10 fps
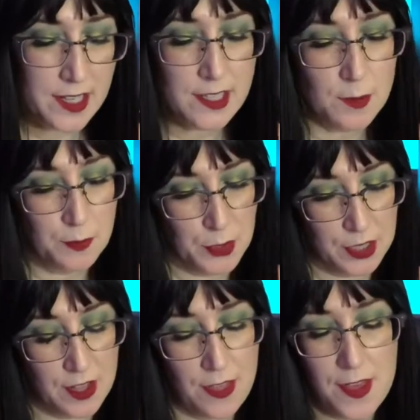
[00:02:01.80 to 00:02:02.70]
is a
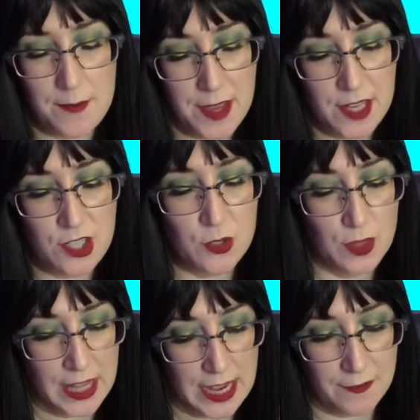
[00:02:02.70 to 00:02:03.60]
book that made you
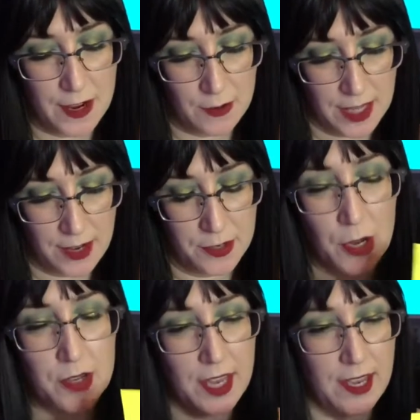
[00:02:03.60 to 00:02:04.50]
laugh out loud?
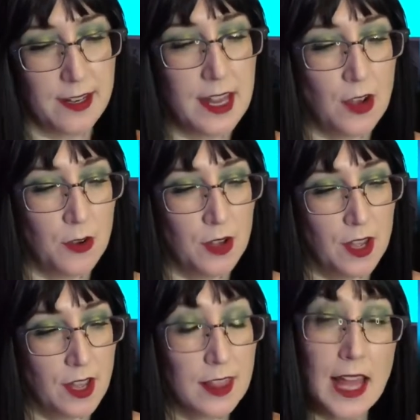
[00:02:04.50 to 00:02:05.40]
Okay, now
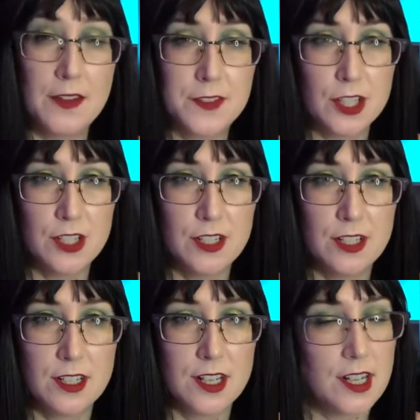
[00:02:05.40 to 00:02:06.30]
laughter
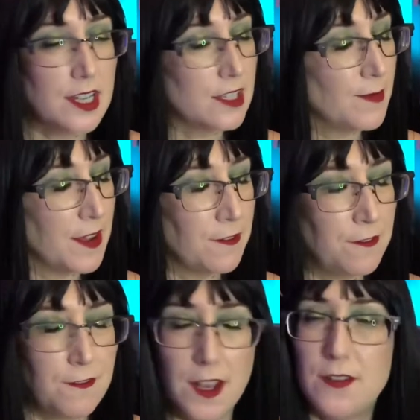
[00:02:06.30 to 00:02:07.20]
is my
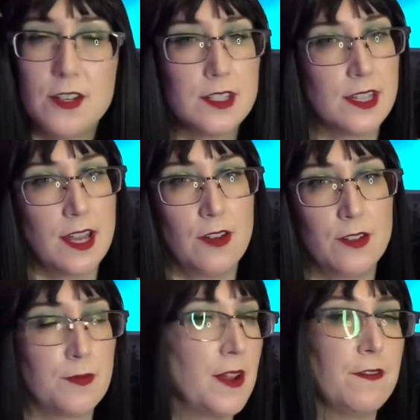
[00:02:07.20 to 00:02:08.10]
favorite
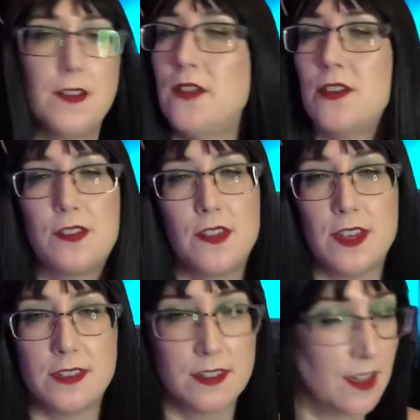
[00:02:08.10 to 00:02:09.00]
sound, my favorite
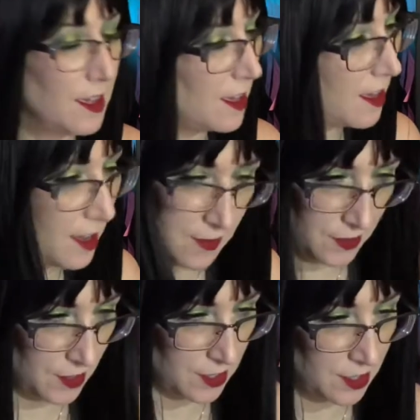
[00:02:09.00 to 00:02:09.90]
thing
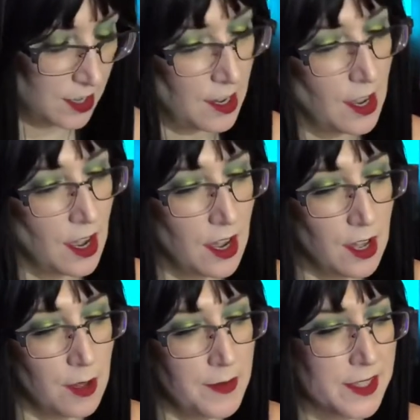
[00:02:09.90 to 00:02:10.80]
ever.
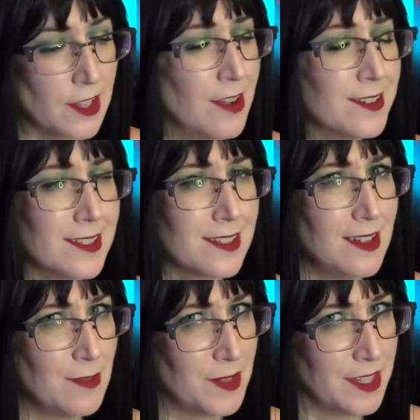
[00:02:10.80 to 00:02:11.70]
As long as it's
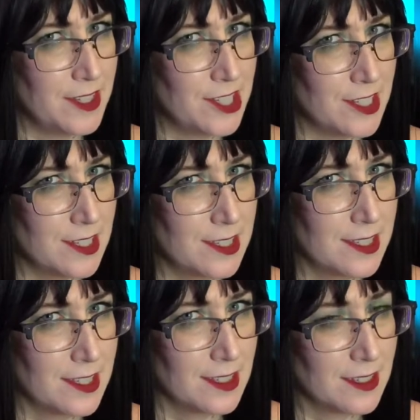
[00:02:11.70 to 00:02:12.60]
not
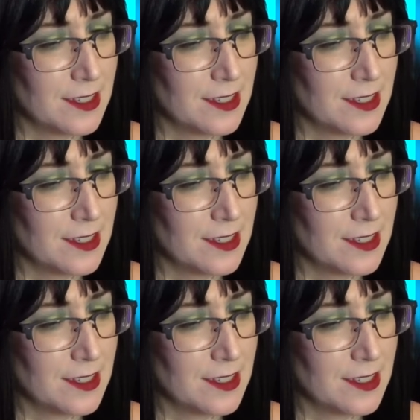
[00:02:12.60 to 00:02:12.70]
malicious,